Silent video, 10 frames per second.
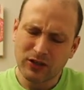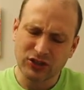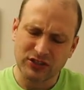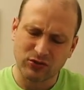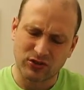
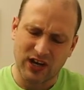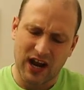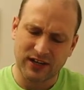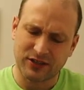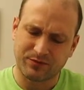It's just so
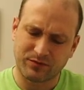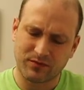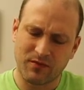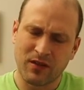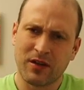dark.
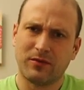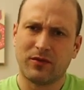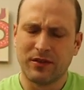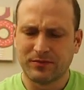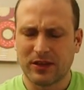
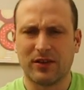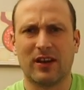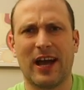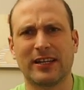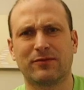The
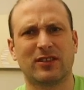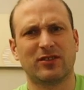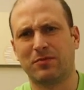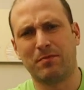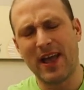light
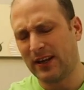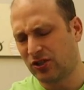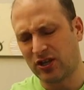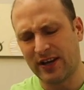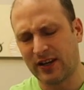is bad
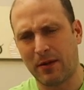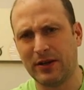shining.